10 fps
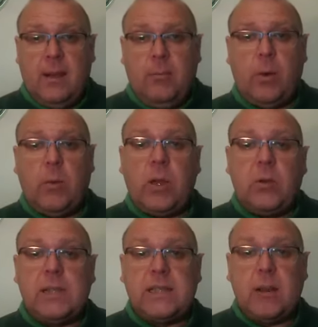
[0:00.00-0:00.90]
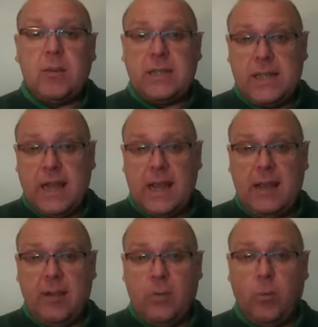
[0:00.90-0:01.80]
But we also see
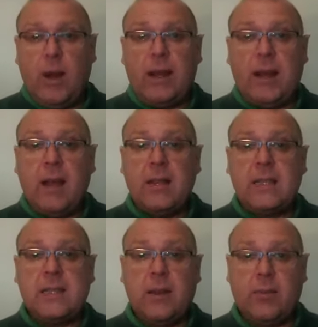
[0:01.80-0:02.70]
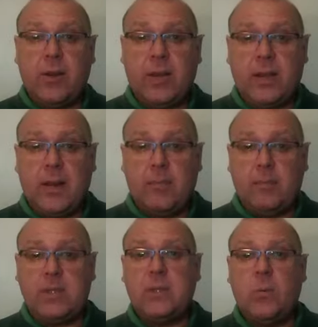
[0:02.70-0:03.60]
when suffering
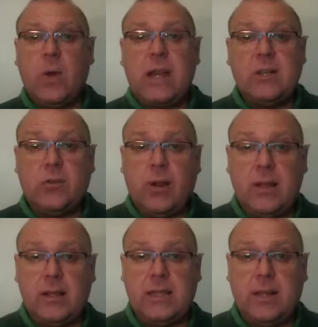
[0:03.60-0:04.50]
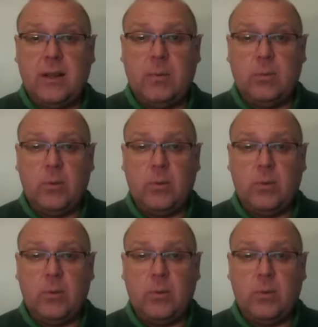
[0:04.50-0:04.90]
comes, when trials come,